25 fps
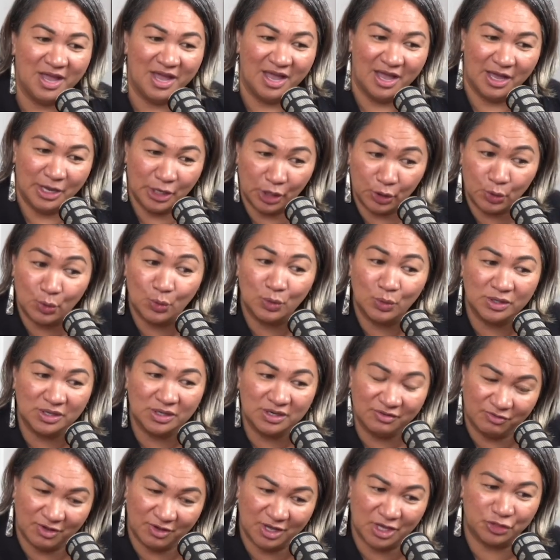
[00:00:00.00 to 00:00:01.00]
And I call it a
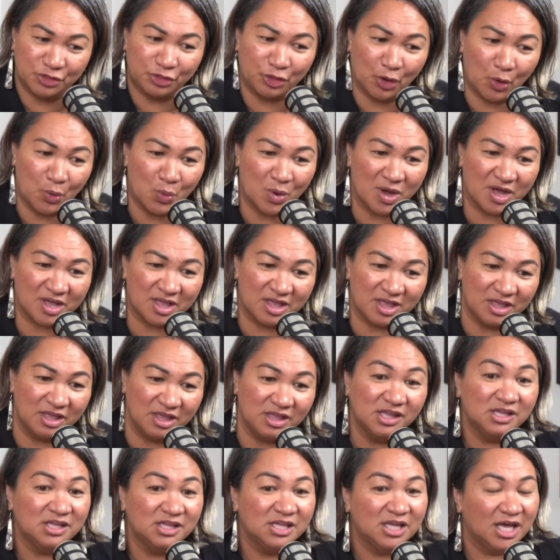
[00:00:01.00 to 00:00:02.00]
whakatauaki.
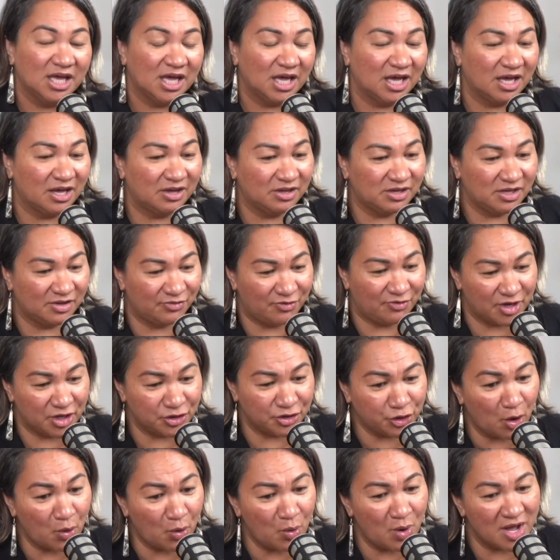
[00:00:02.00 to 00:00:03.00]
A
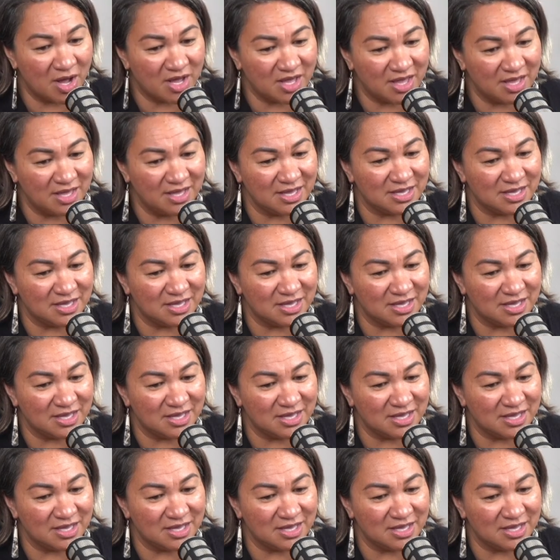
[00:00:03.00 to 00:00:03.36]
whakatauaki